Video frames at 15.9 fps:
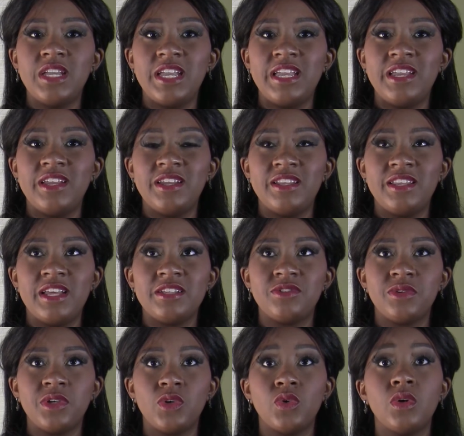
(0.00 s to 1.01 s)
And that's
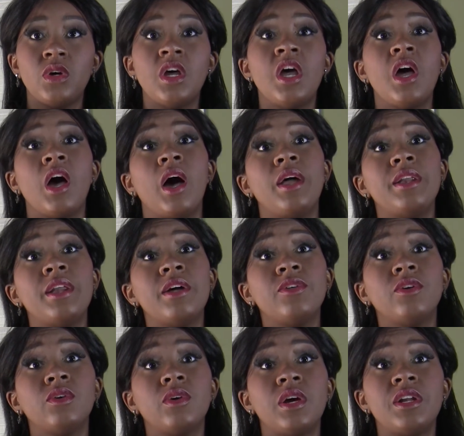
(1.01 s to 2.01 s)
really cool.
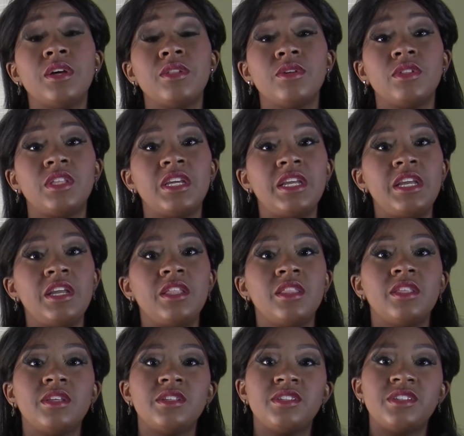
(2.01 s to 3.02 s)
Another
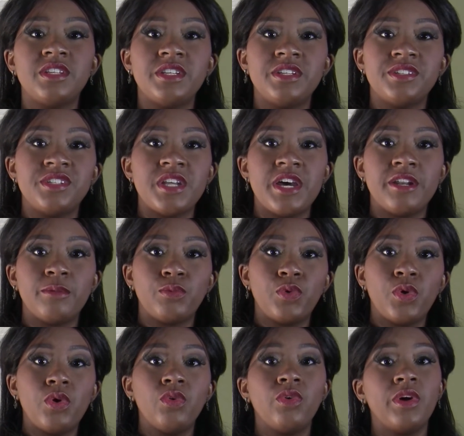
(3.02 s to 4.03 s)
thing, this is not a
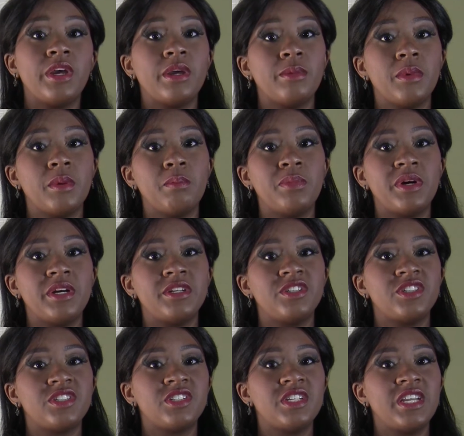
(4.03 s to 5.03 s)
program, but
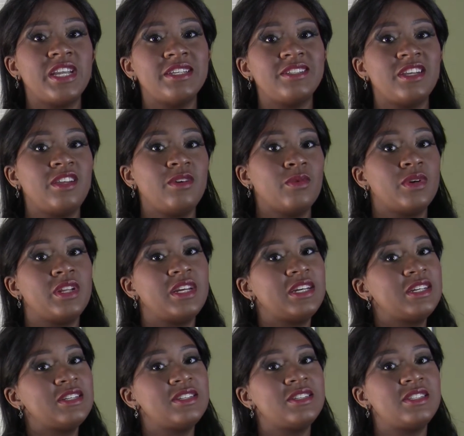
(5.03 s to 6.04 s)
just in case anyone
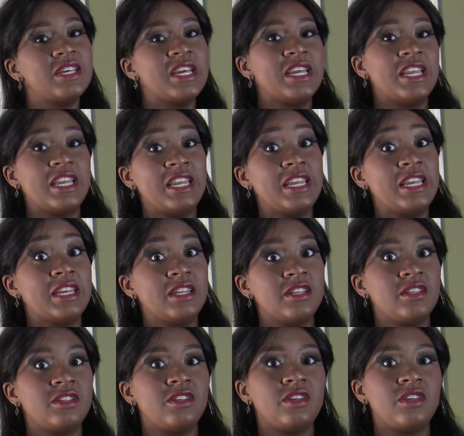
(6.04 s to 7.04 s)
is
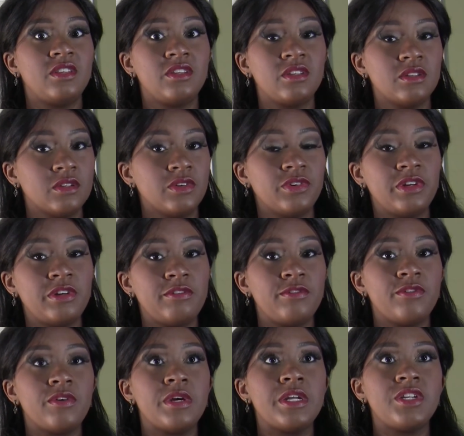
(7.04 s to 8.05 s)
into learning
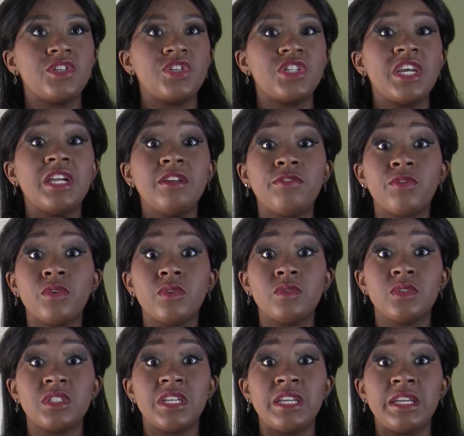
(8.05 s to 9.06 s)
French,
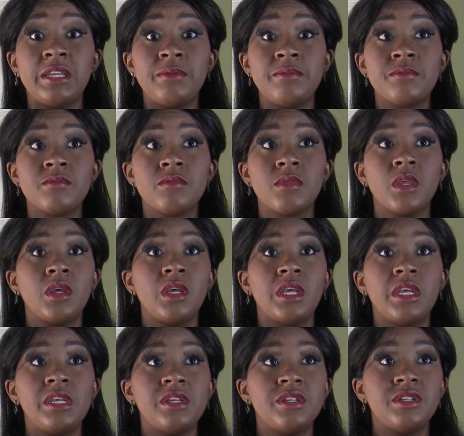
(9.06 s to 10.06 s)
Téléfrancais
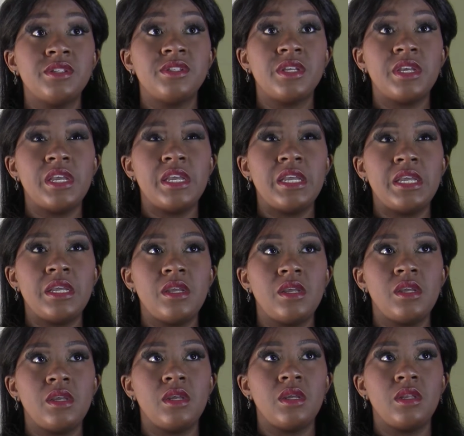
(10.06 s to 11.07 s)
is
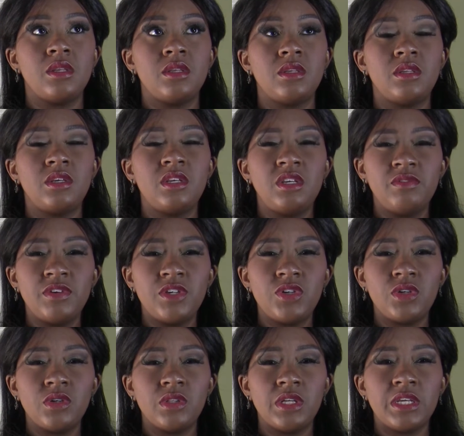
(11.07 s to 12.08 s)
a TV
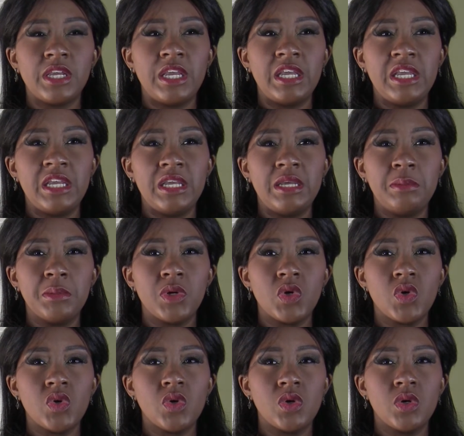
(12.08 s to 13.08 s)
show that came
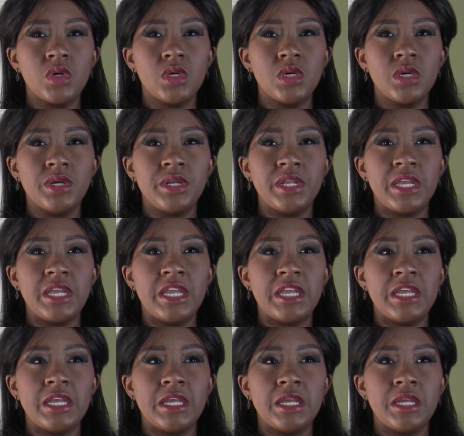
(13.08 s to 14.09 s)
on
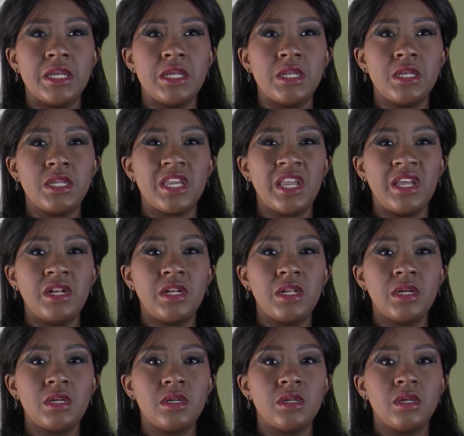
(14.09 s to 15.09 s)
in Canada,